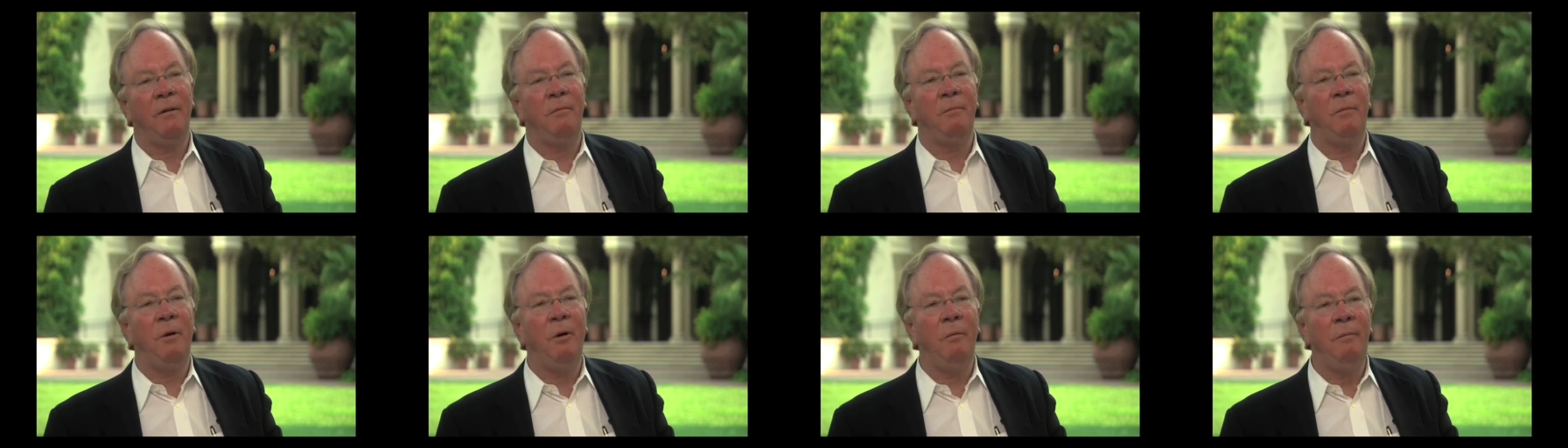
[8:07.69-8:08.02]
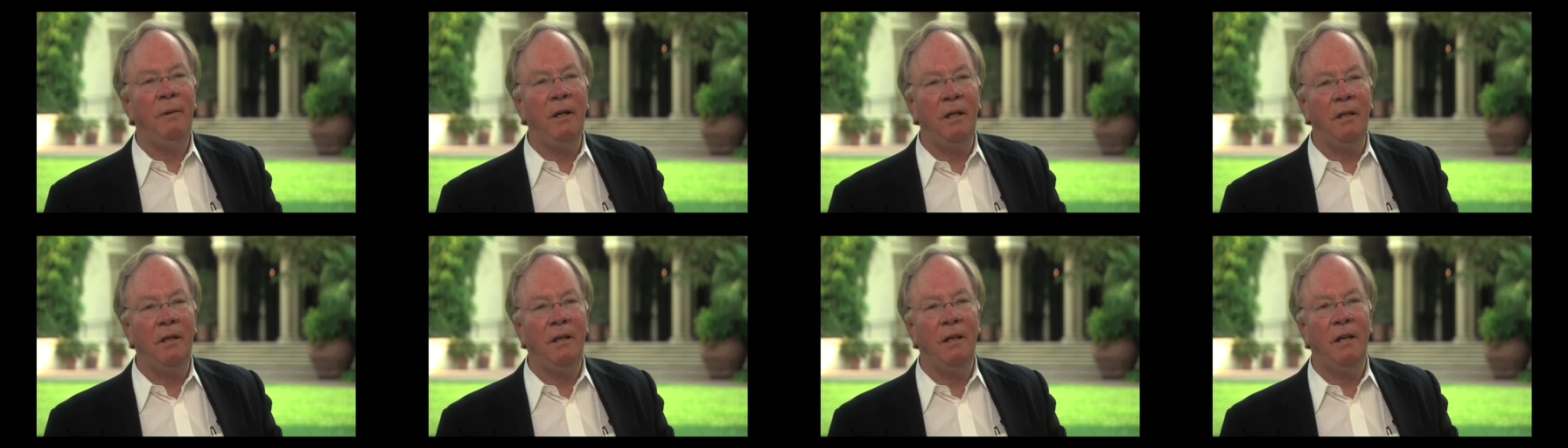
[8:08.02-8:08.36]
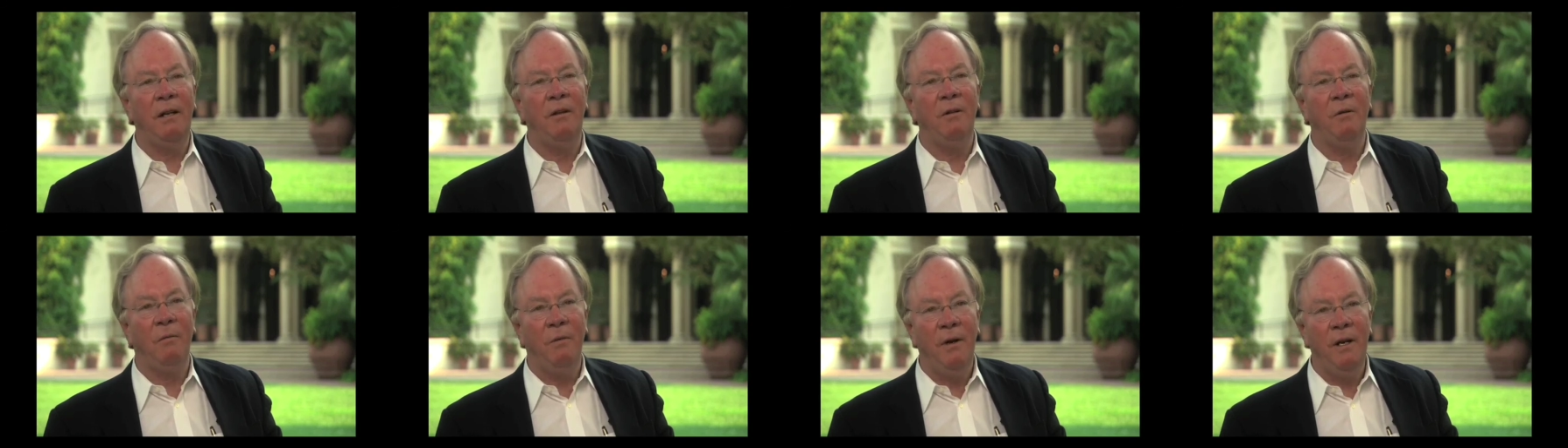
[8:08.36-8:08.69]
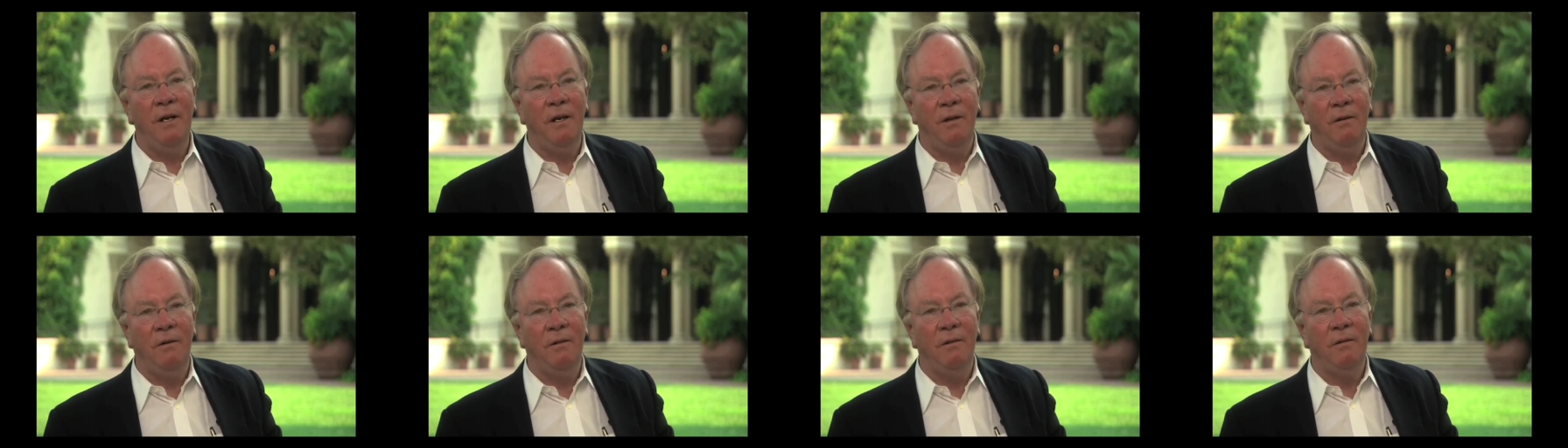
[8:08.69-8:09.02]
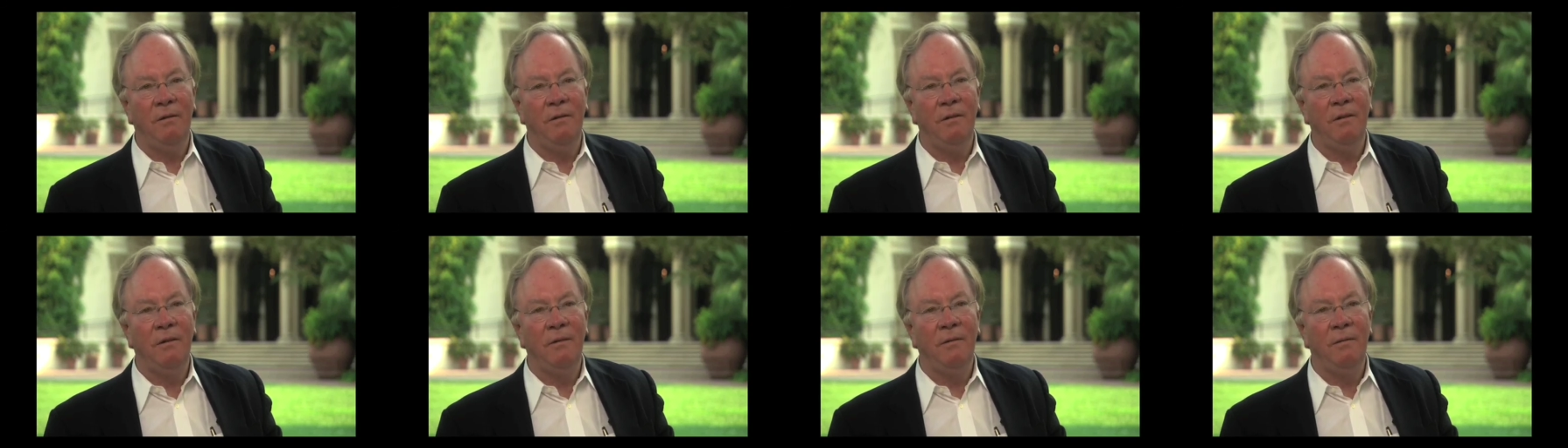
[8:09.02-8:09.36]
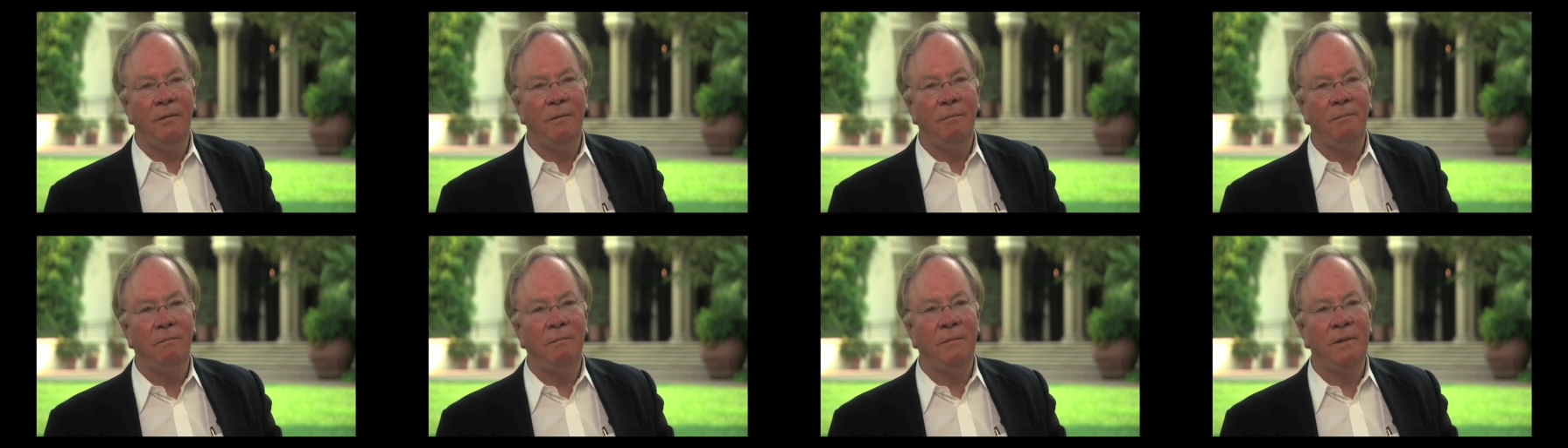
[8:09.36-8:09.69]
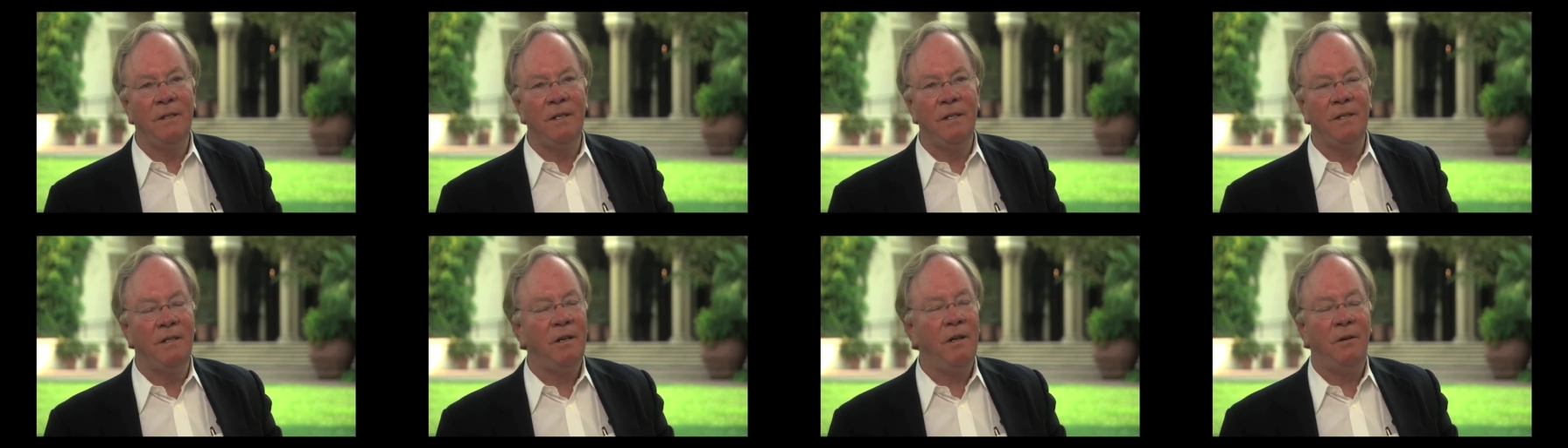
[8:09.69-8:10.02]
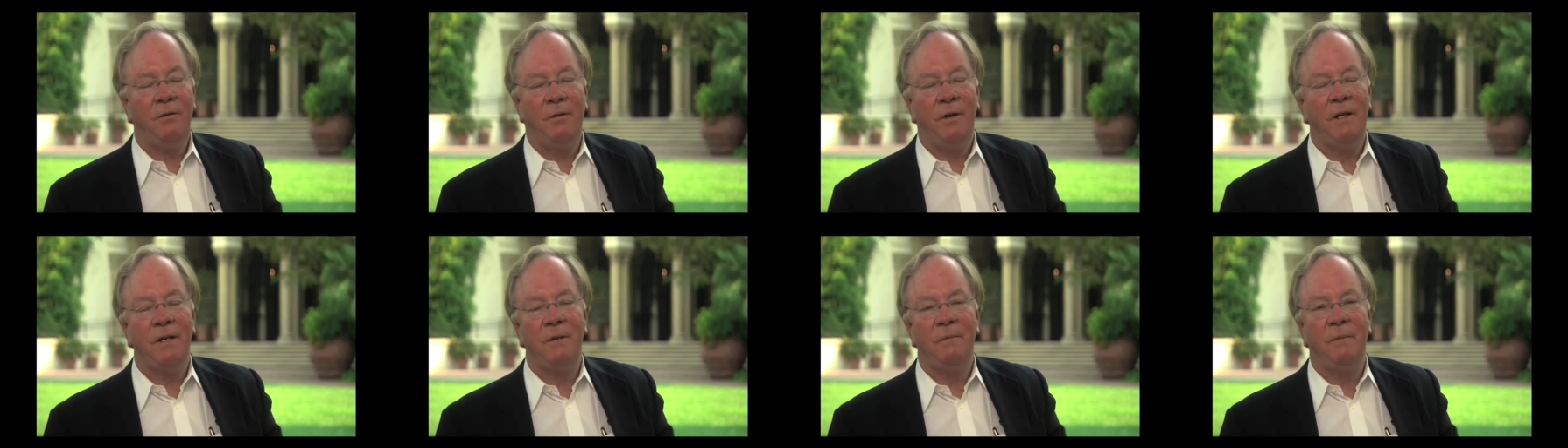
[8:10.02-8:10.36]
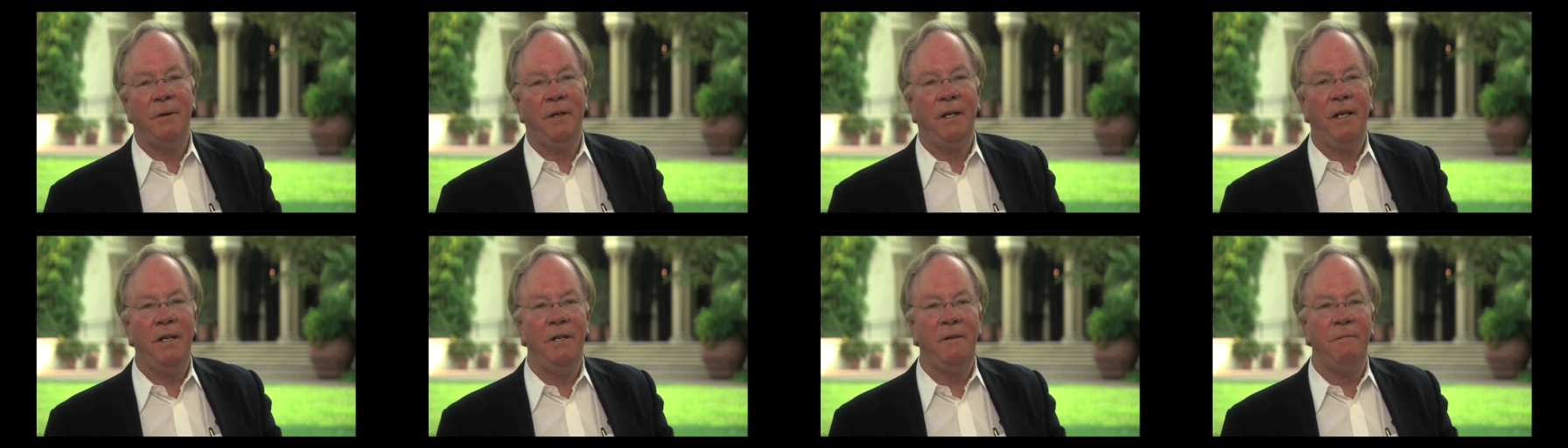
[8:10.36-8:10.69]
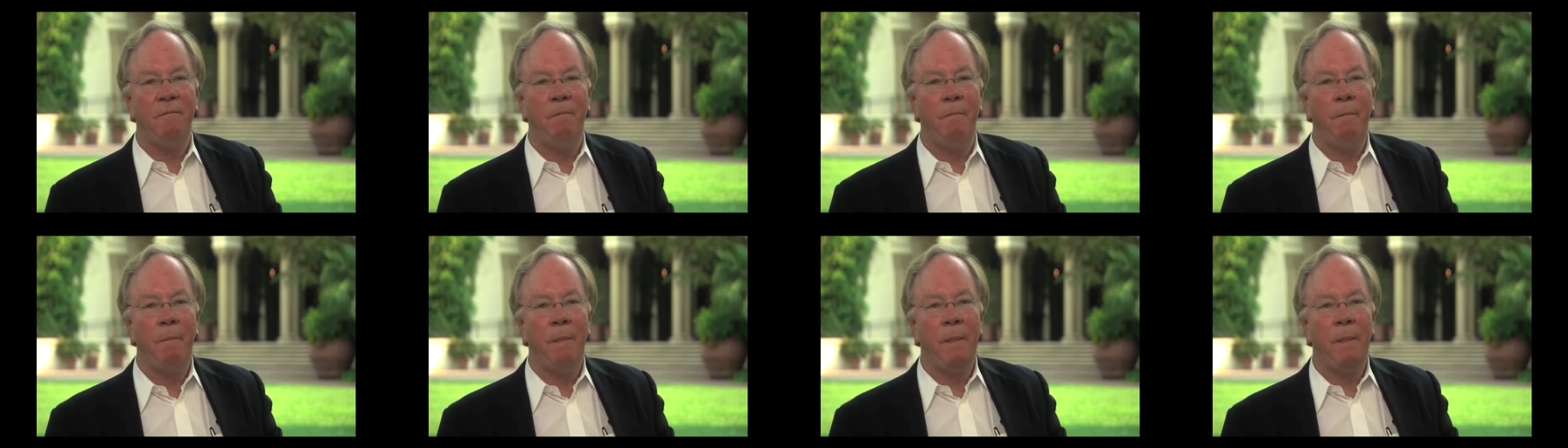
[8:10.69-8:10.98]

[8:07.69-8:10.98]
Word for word: mobility that we do, because it's all transportation,